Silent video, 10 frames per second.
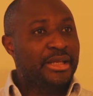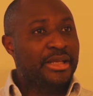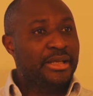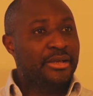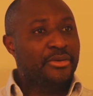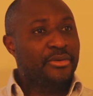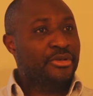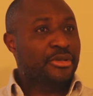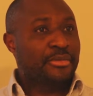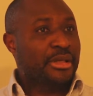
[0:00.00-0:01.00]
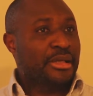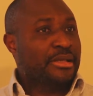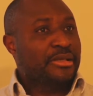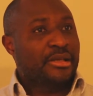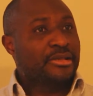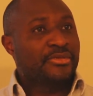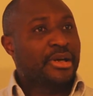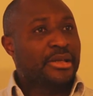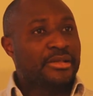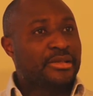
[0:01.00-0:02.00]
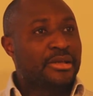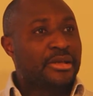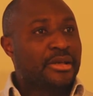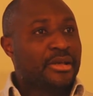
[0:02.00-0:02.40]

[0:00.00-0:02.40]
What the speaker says: in need or something that satisfies